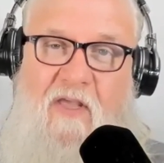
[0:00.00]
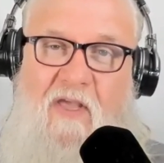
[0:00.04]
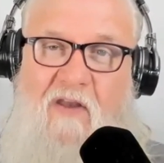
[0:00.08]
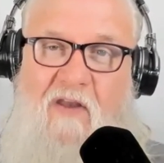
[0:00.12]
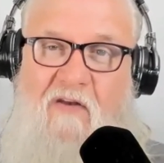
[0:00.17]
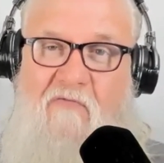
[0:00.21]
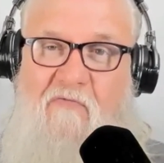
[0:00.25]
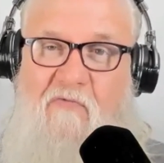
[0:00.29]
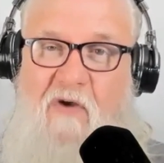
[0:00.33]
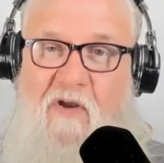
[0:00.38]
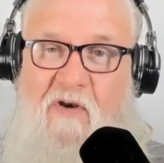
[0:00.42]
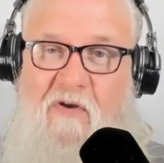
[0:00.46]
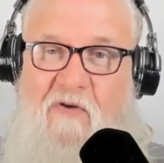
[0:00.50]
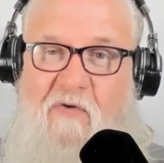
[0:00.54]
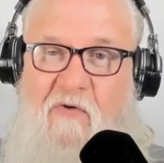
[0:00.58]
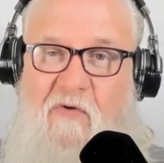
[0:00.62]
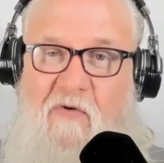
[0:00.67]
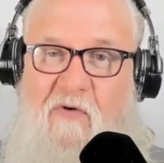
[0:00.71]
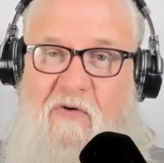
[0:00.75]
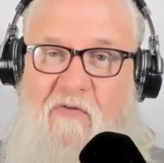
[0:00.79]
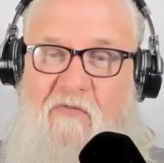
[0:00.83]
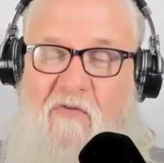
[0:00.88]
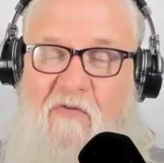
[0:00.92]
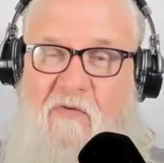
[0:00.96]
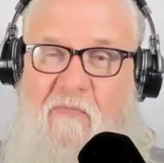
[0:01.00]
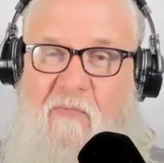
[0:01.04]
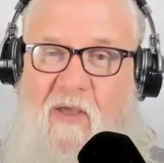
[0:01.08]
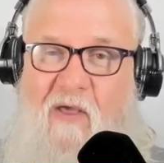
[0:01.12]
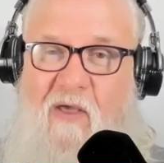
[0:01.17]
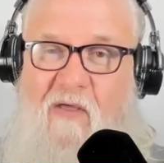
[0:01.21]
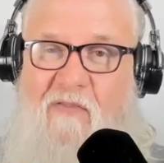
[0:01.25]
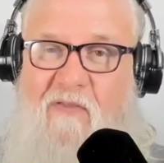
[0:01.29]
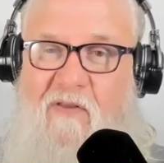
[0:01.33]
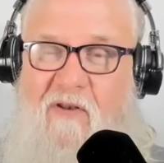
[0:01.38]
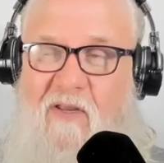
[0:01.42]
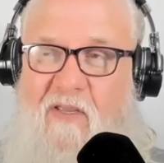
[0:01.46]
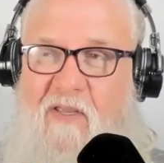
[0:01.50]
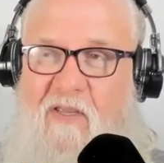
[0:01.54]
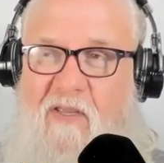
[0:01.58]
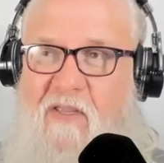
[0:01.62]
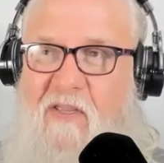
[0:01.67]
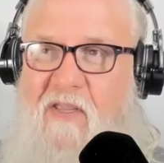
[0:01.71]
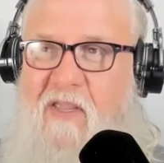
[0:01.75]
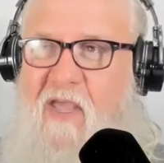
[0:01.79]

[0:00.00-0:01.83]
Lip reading: out of one corner of your mouth, you're like,